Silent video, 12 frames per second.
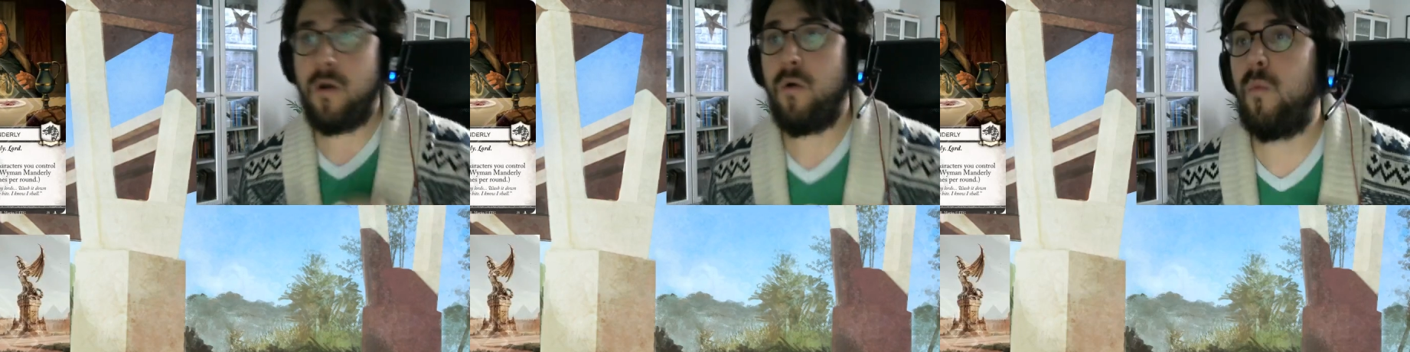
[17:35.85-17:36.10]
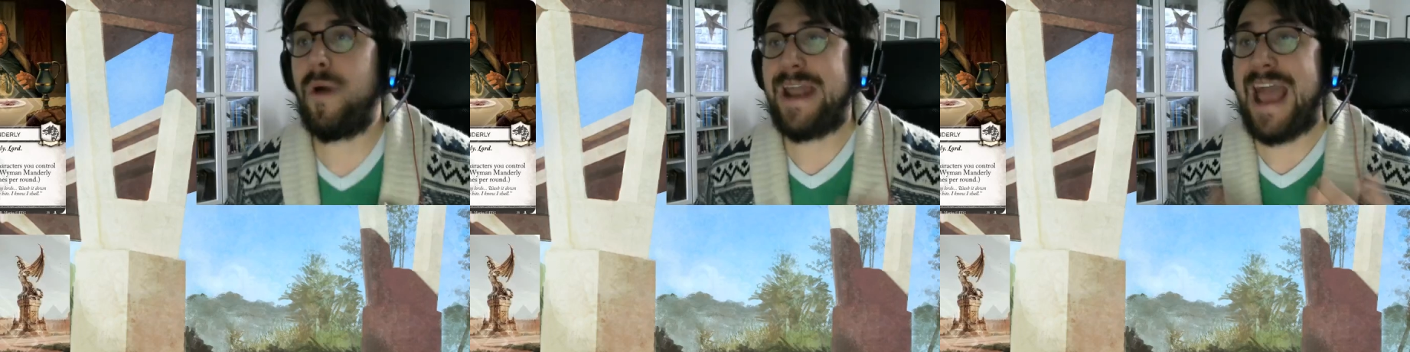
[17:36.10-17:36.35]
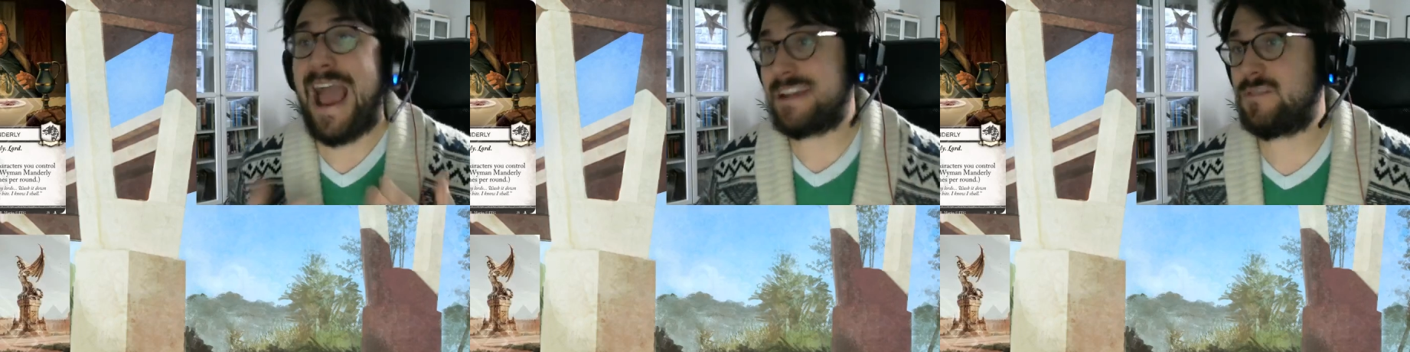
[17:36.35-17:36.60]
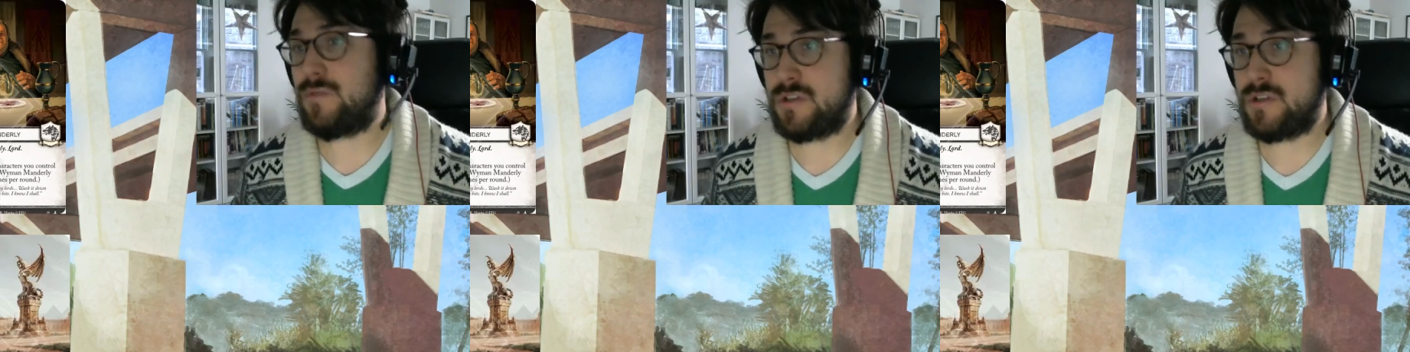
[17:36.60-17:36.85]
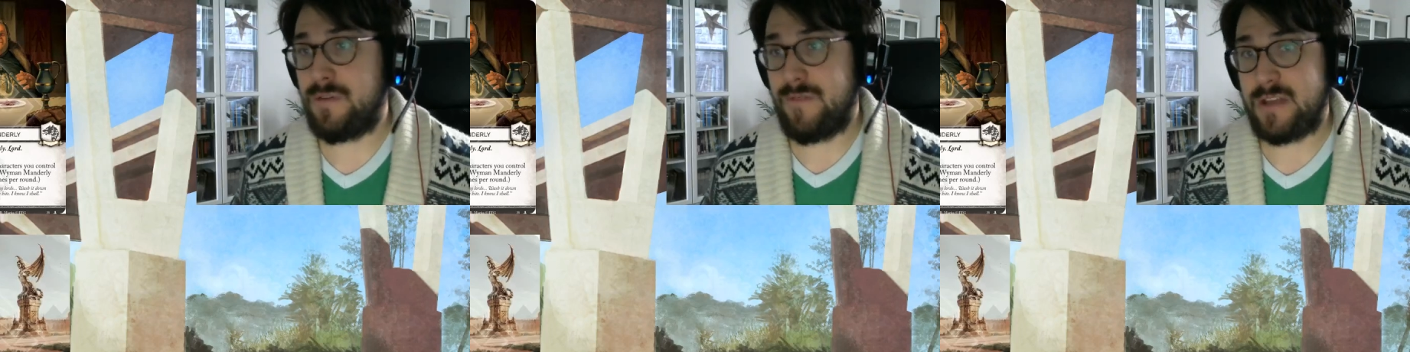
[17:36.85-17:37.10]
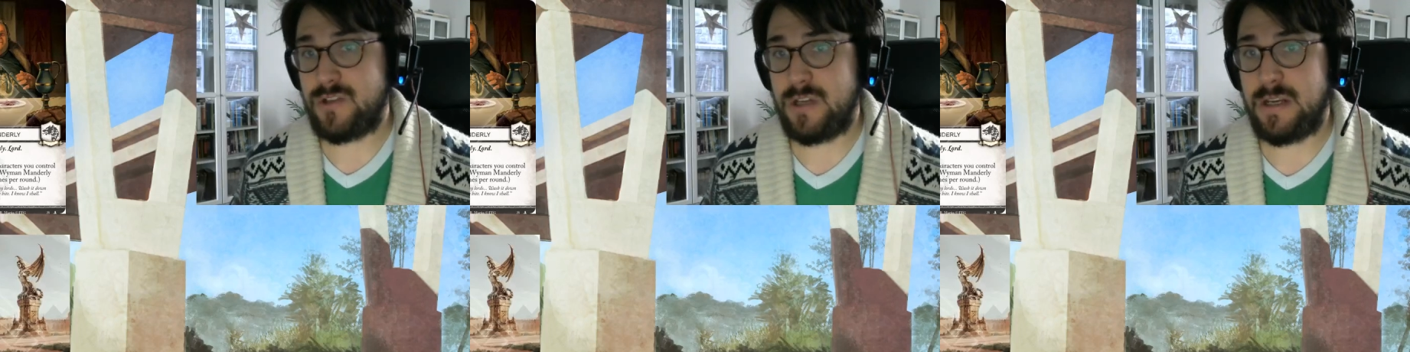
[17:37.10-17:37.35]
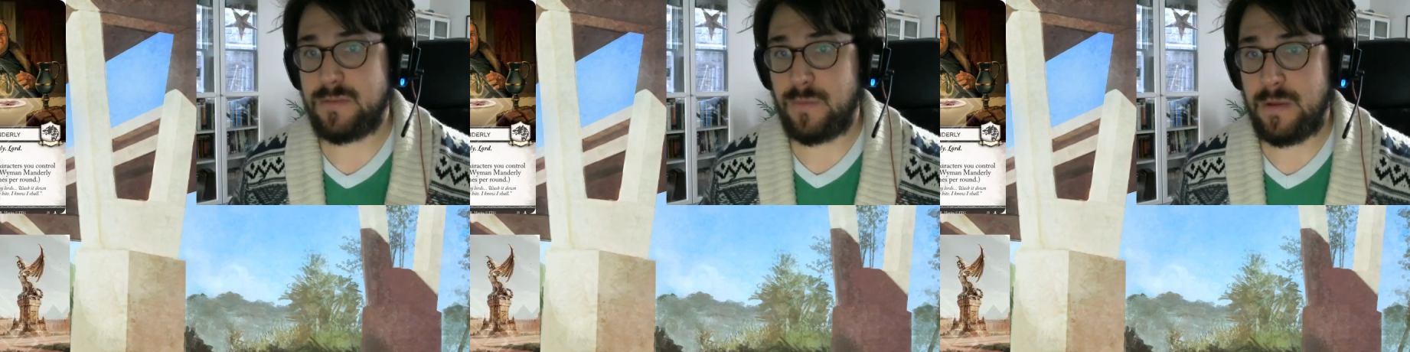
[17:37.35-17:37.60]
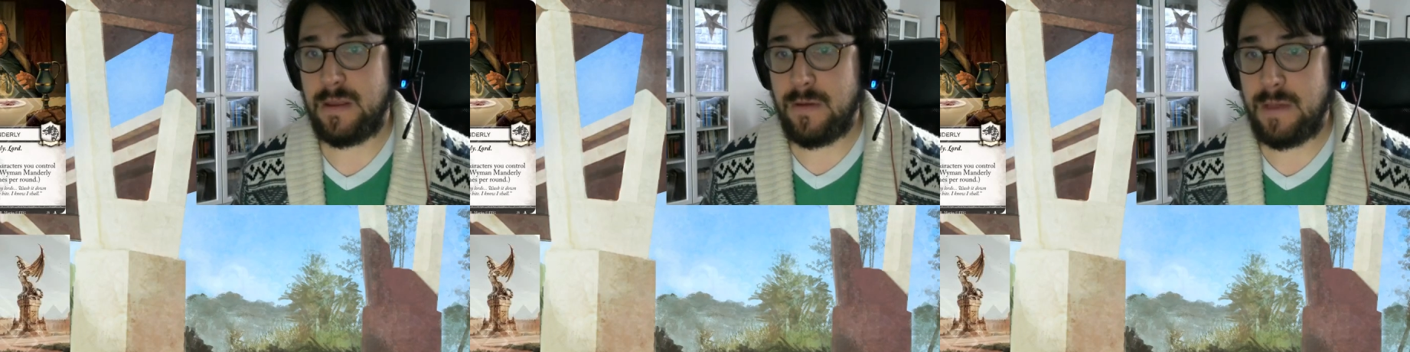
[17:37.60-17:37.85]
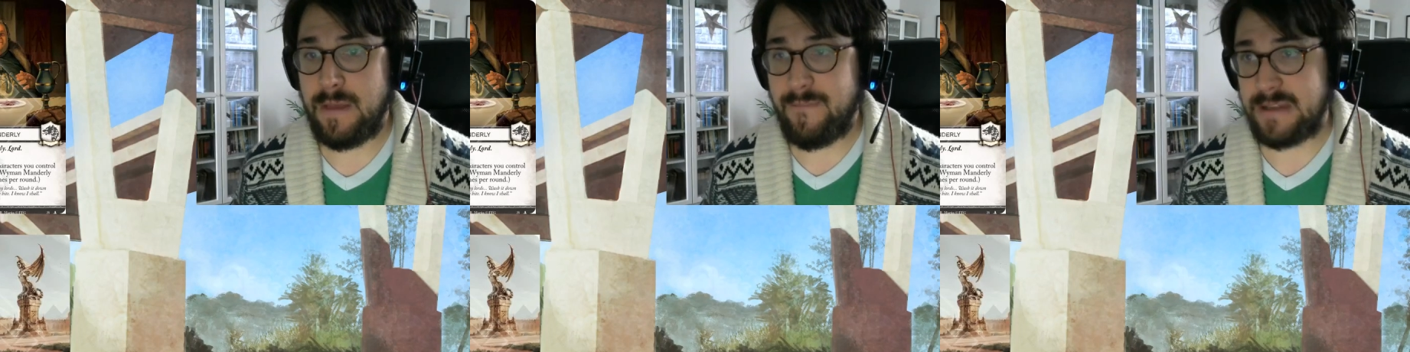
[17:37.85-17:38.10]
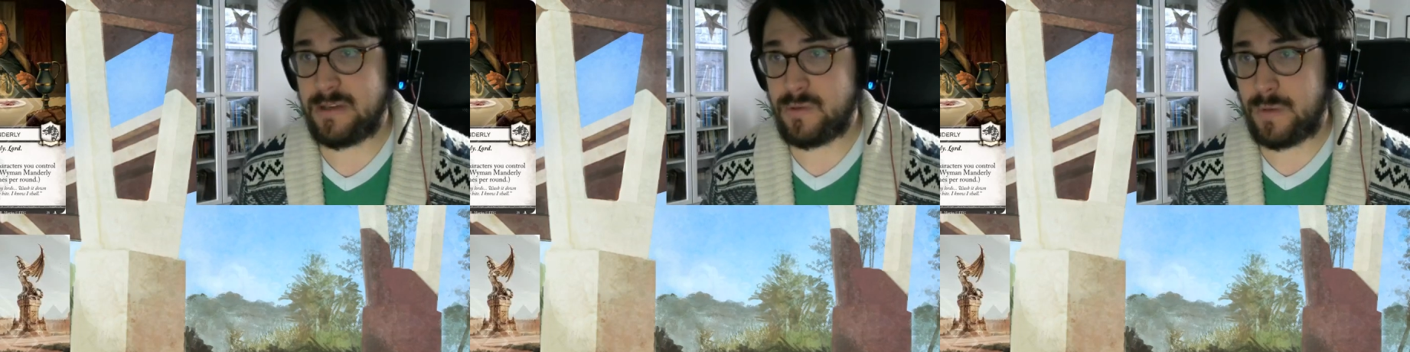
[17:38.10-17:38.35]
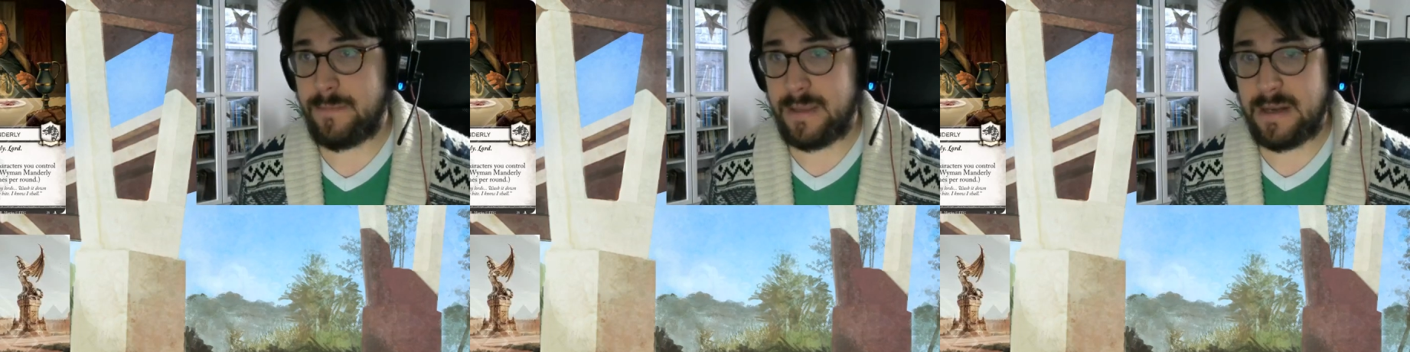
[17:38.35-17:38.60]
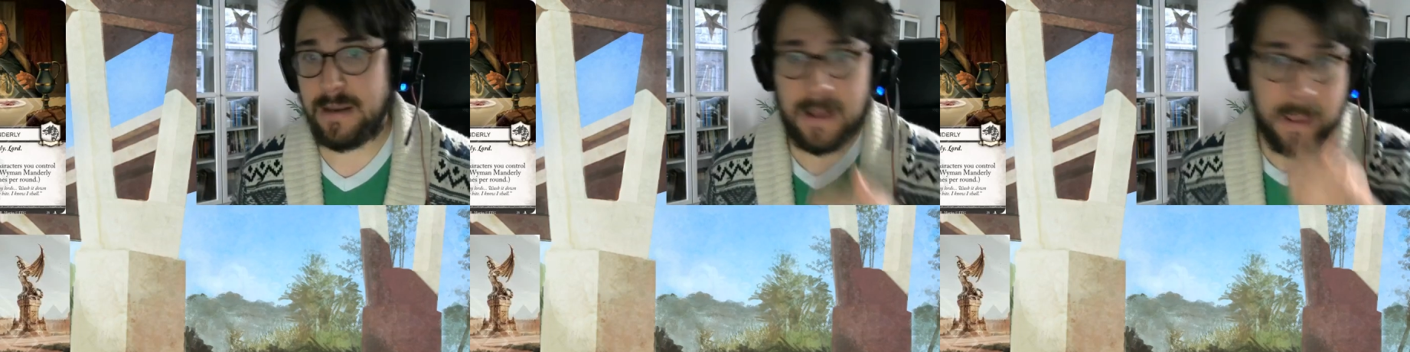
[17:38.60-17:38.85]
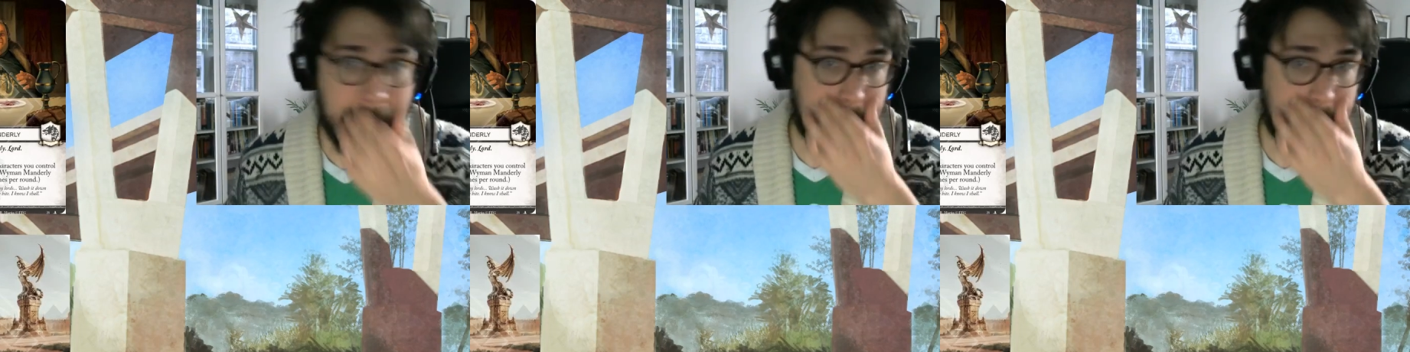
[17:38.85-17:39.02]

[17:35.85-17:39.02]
what action advantage is. What I mean it.